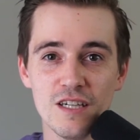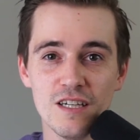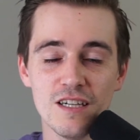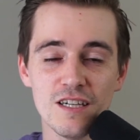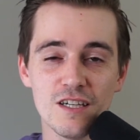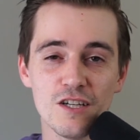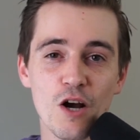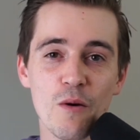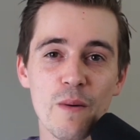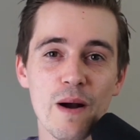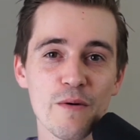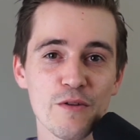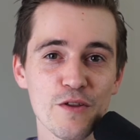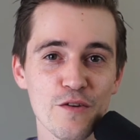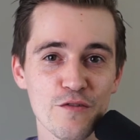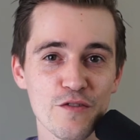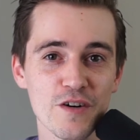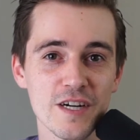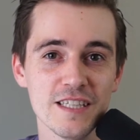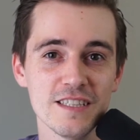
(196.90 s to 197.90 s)
go out with your
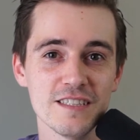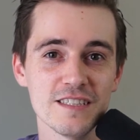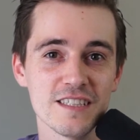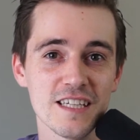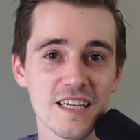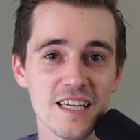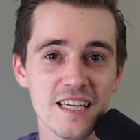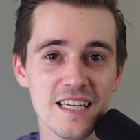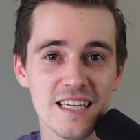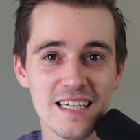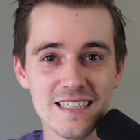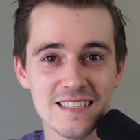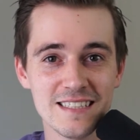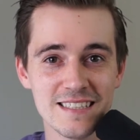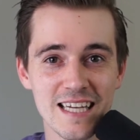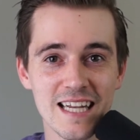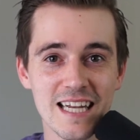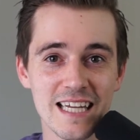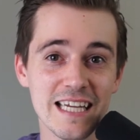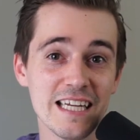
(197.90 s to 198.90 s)
friends is
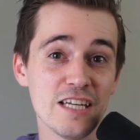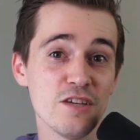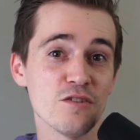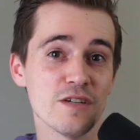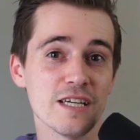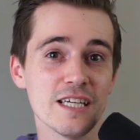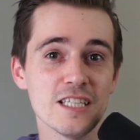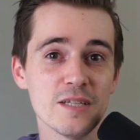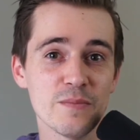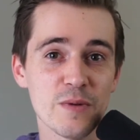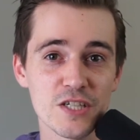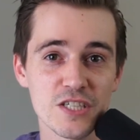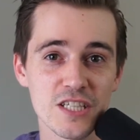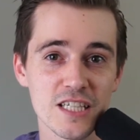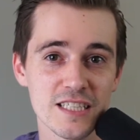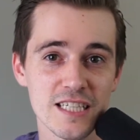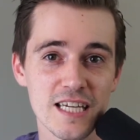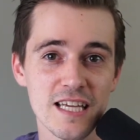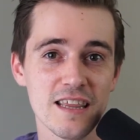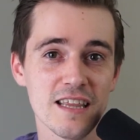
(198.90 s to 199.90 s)
selling. Getting your kid to brush their
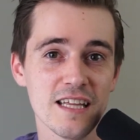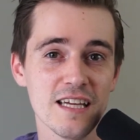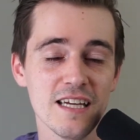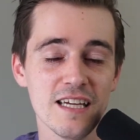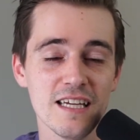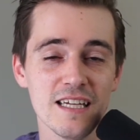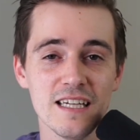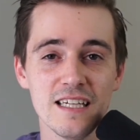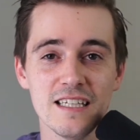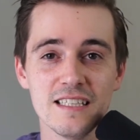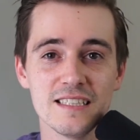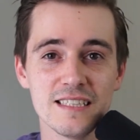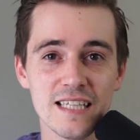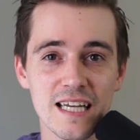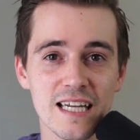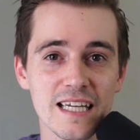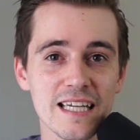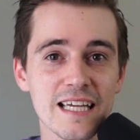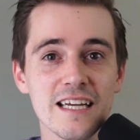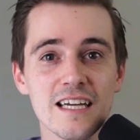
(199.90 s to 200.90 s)
teeth is
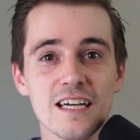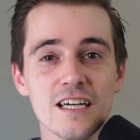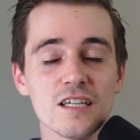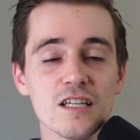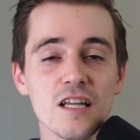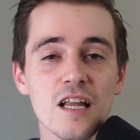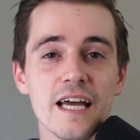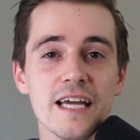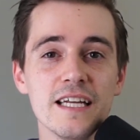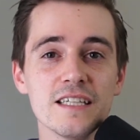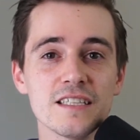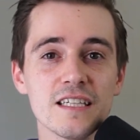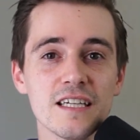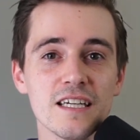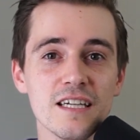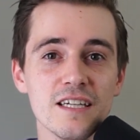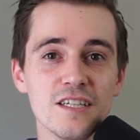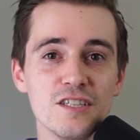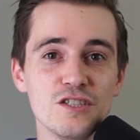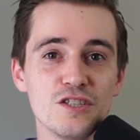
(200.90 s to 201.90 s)
selling. Getting a client
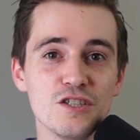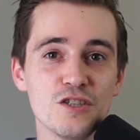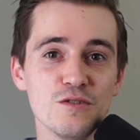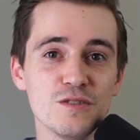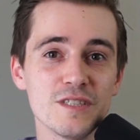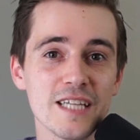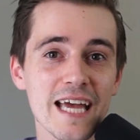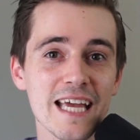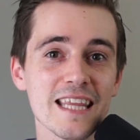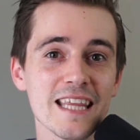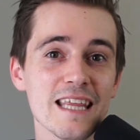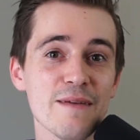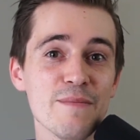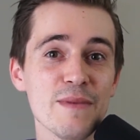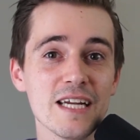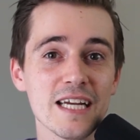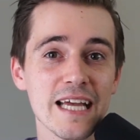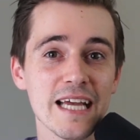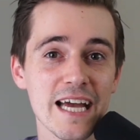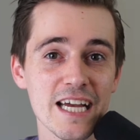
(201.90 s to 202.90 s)
to take their
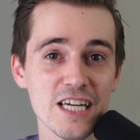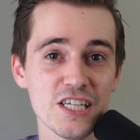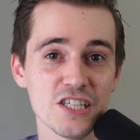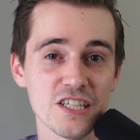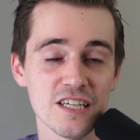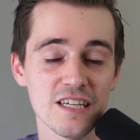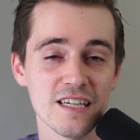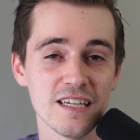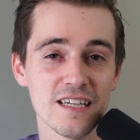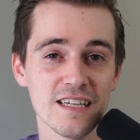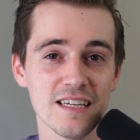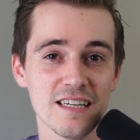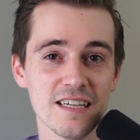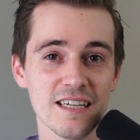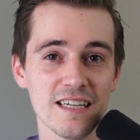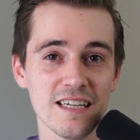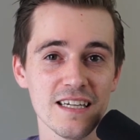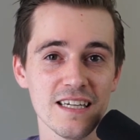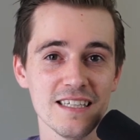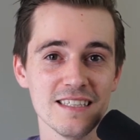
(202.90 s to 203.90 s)
medication
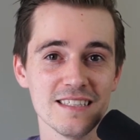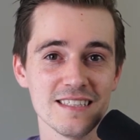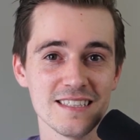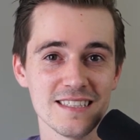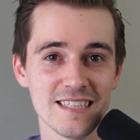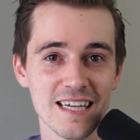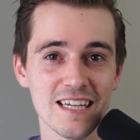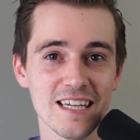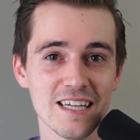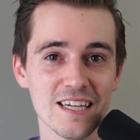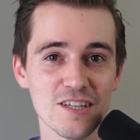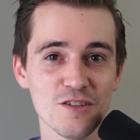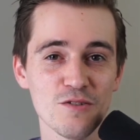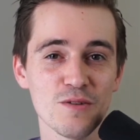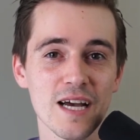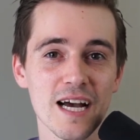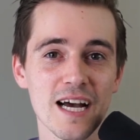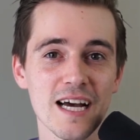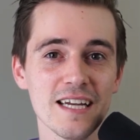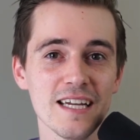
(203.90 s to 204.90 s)
is selling. You
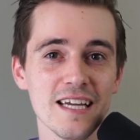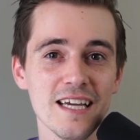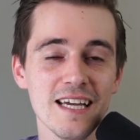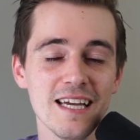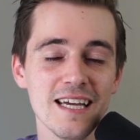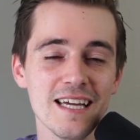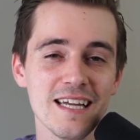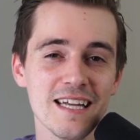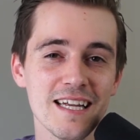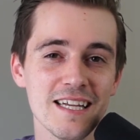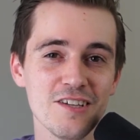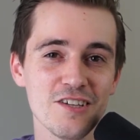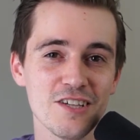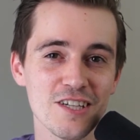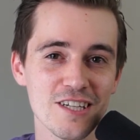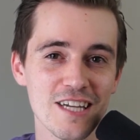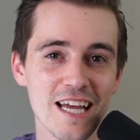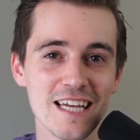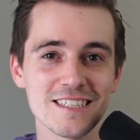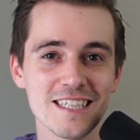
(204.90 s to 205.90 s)
can,
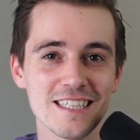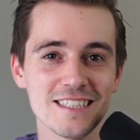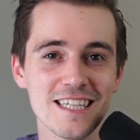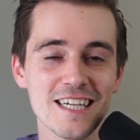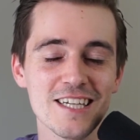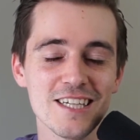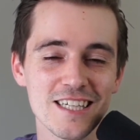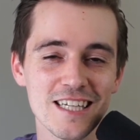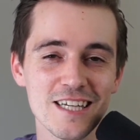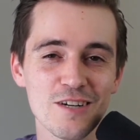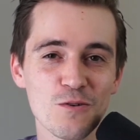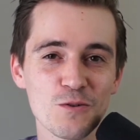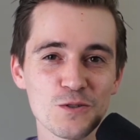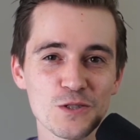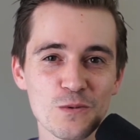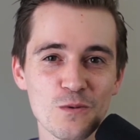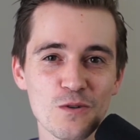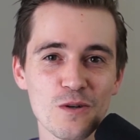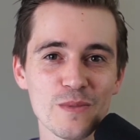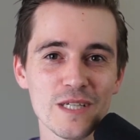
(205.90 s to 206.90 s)
as they say, you can lead a horse
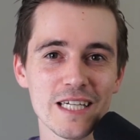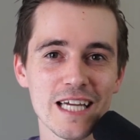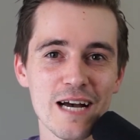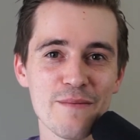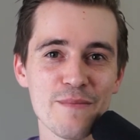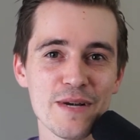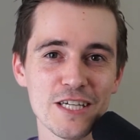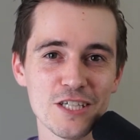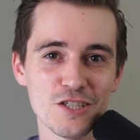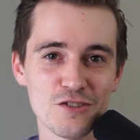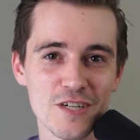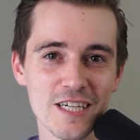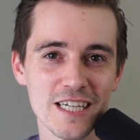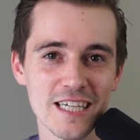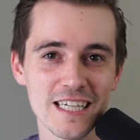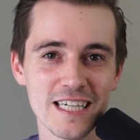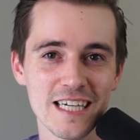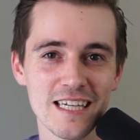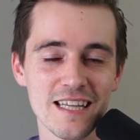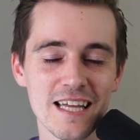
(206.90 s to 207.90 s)
to water, but you can't make it
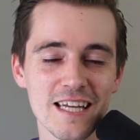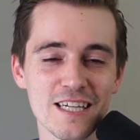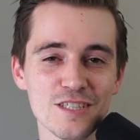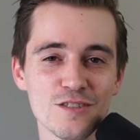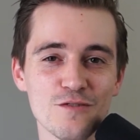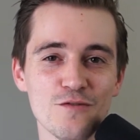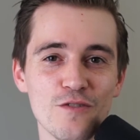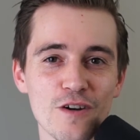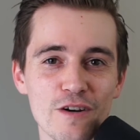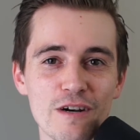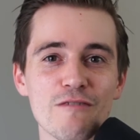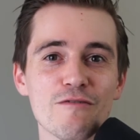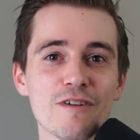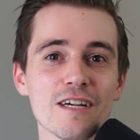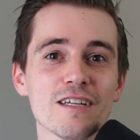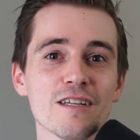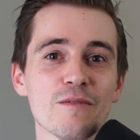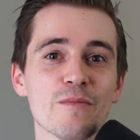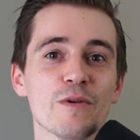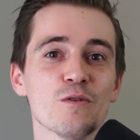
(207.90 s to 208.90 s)
drink, and that is very
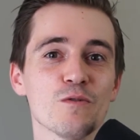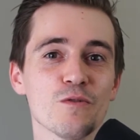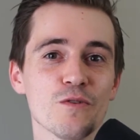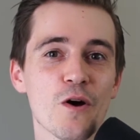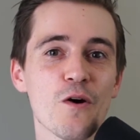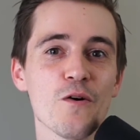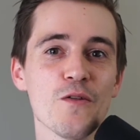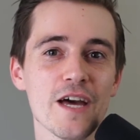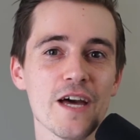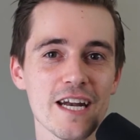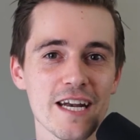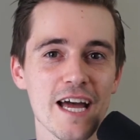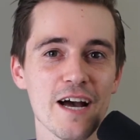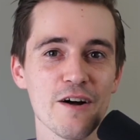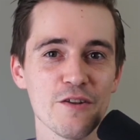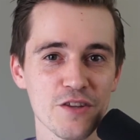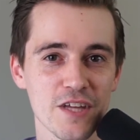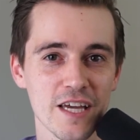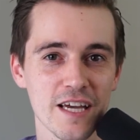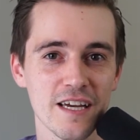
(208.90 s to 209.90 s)
real, and we all know that in
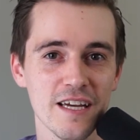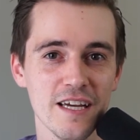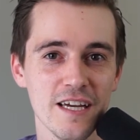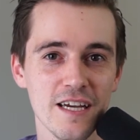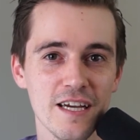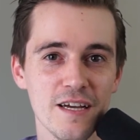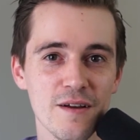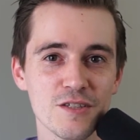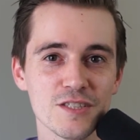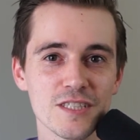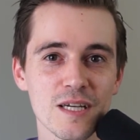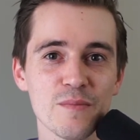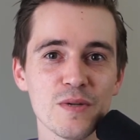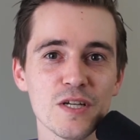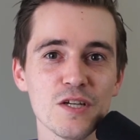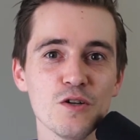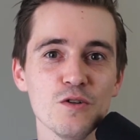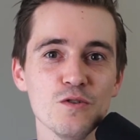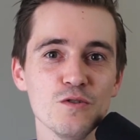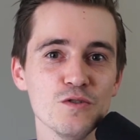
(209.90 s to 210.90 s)
healthcare.
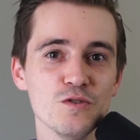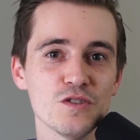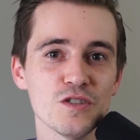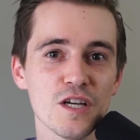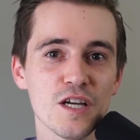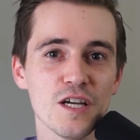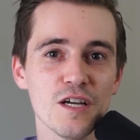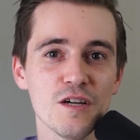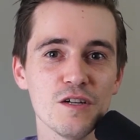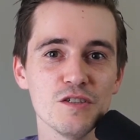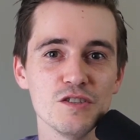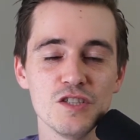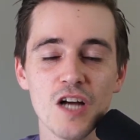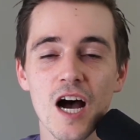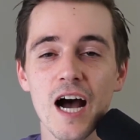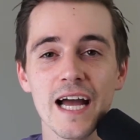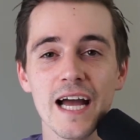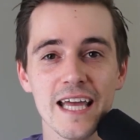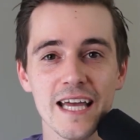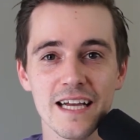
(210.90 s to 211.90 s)
Somebody who's
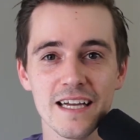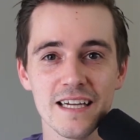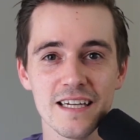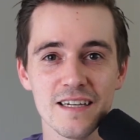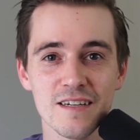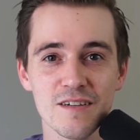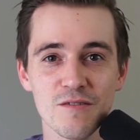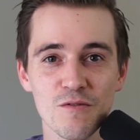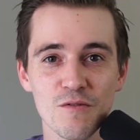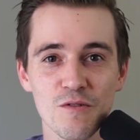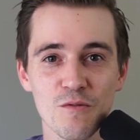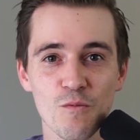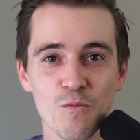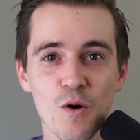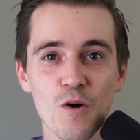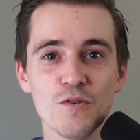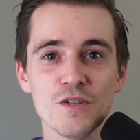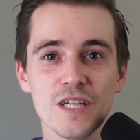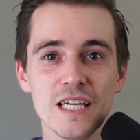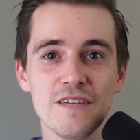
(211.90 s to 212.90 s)
dying
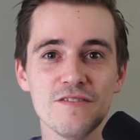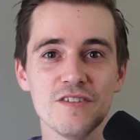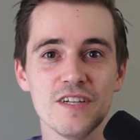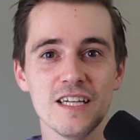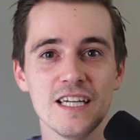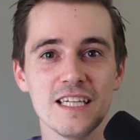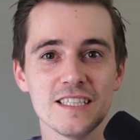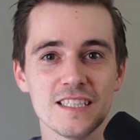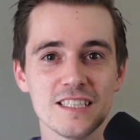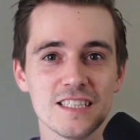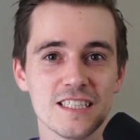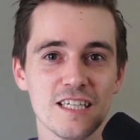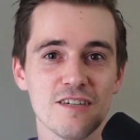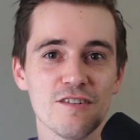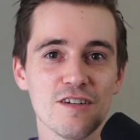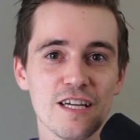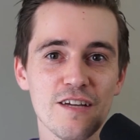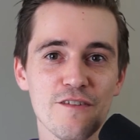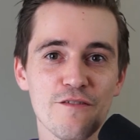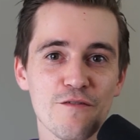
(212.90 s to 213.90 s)
won't even
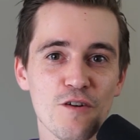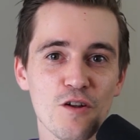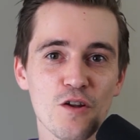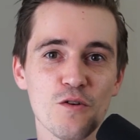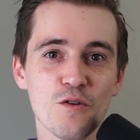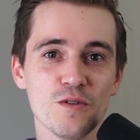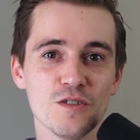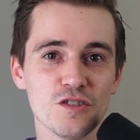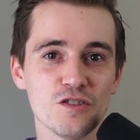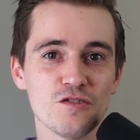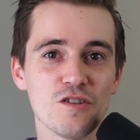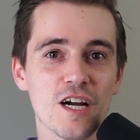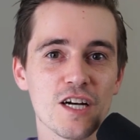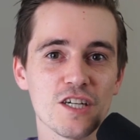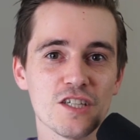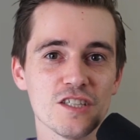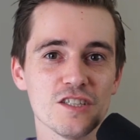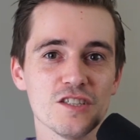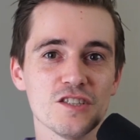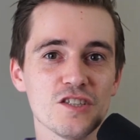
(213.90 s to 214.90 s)
necessarily follow
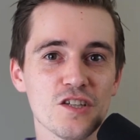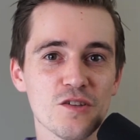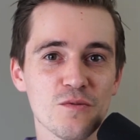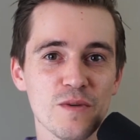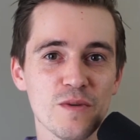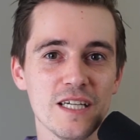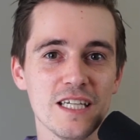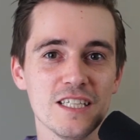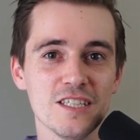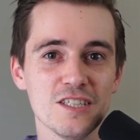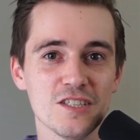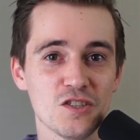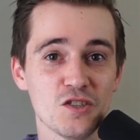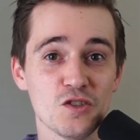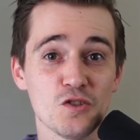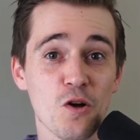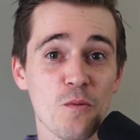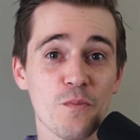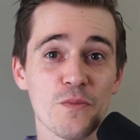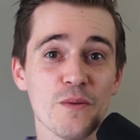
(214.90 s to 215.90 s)
instructions so that we can just
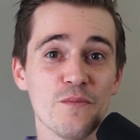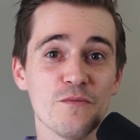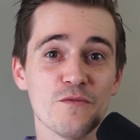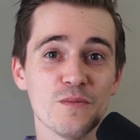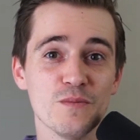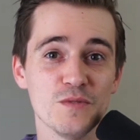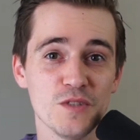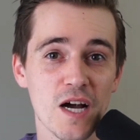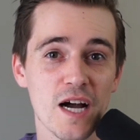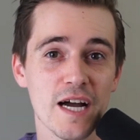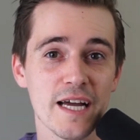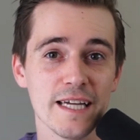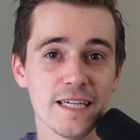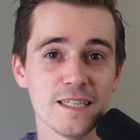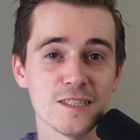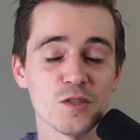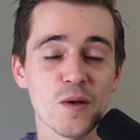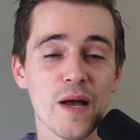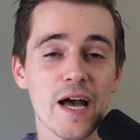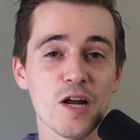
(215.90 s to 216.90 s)
stop them from dying.
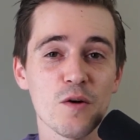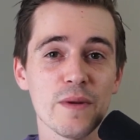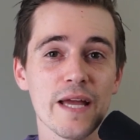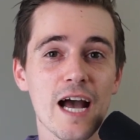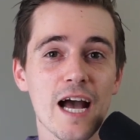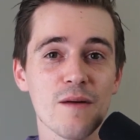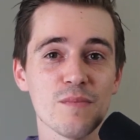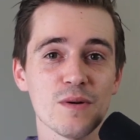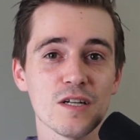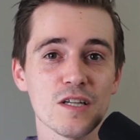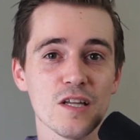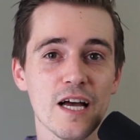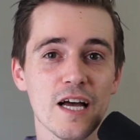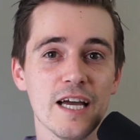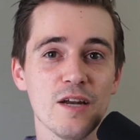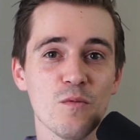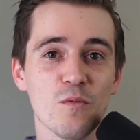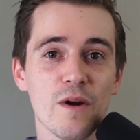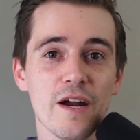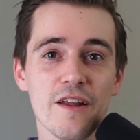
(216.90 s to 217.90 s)
So how do we help a
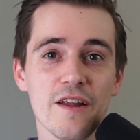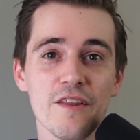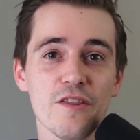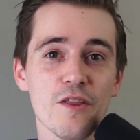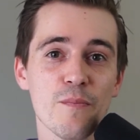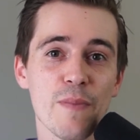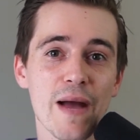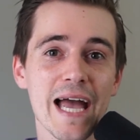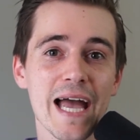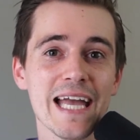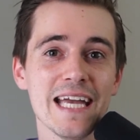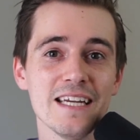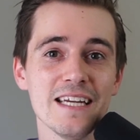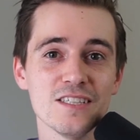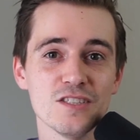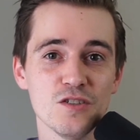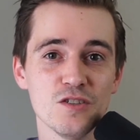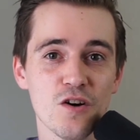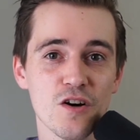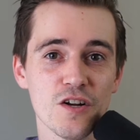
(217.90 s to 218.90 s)
client where the pain
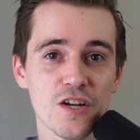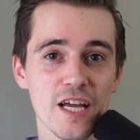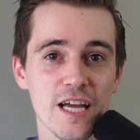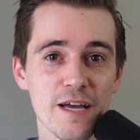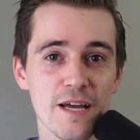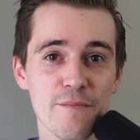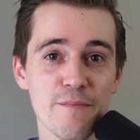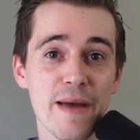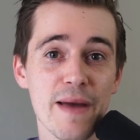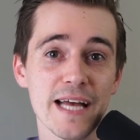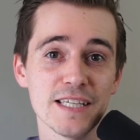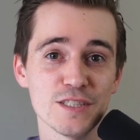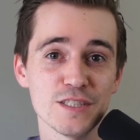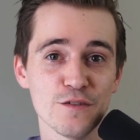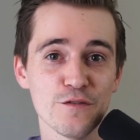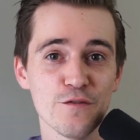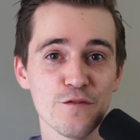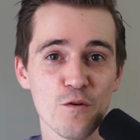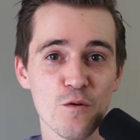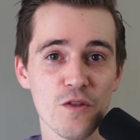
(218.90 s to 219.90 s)
is not
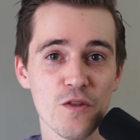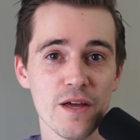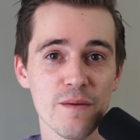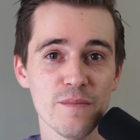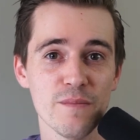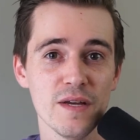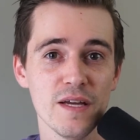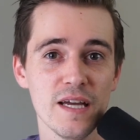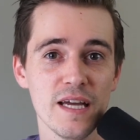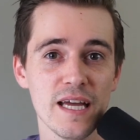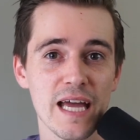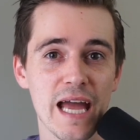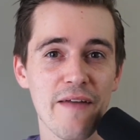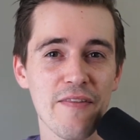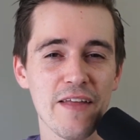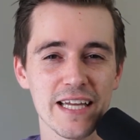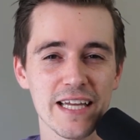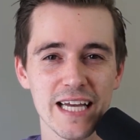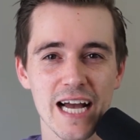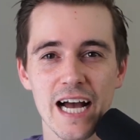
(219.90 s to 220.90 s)
massive for them
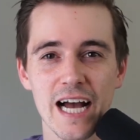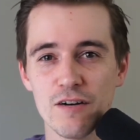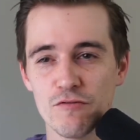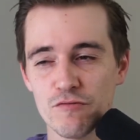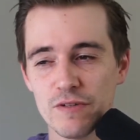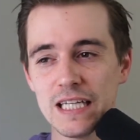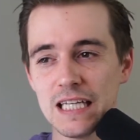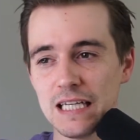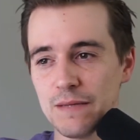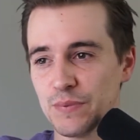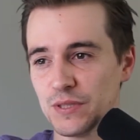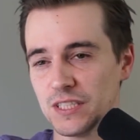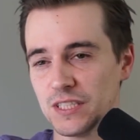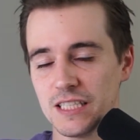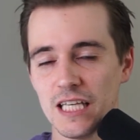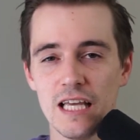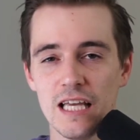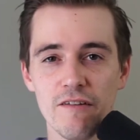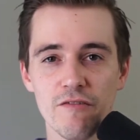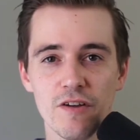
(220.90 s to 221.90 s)
and they can't really
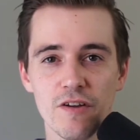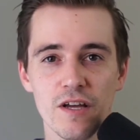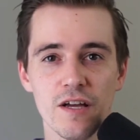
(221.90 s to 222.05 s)
perceive